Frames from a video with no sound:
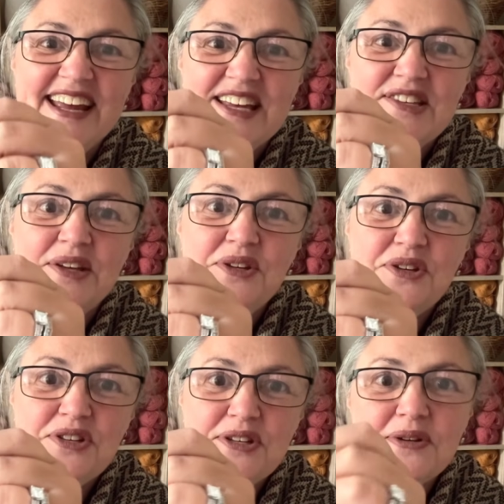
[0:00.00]
So you
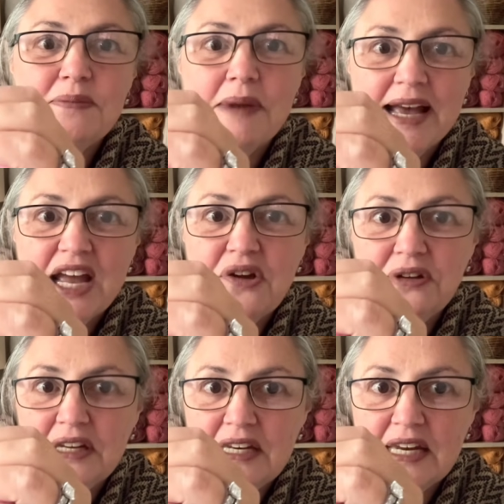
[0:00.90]
still may
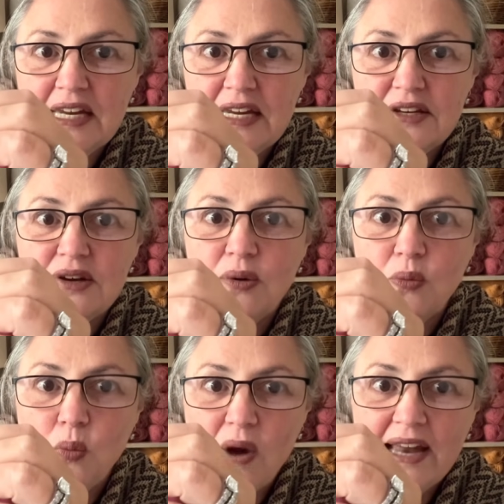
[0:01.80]
only need
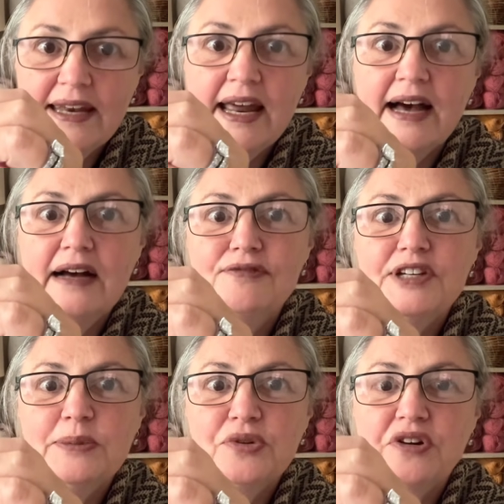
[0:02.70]
1/2
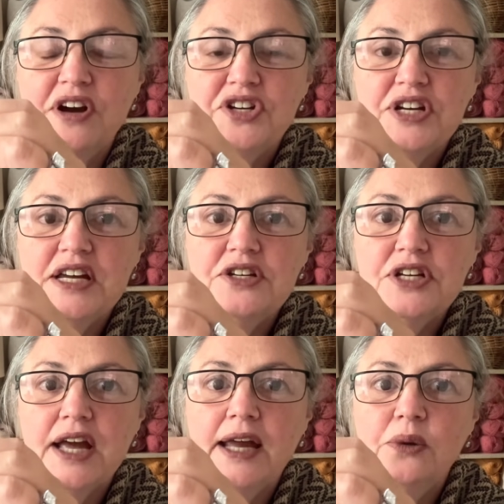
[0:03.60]
double crochet,
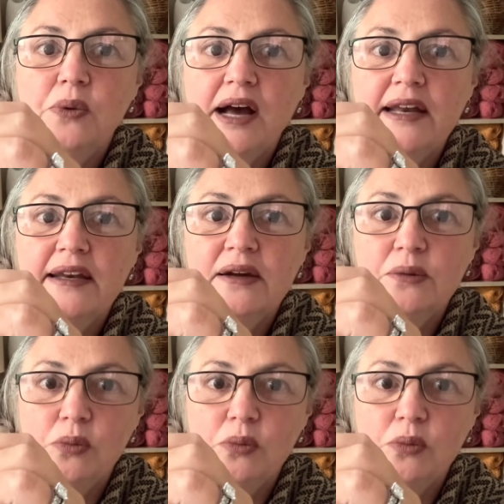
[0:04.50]
chain 1,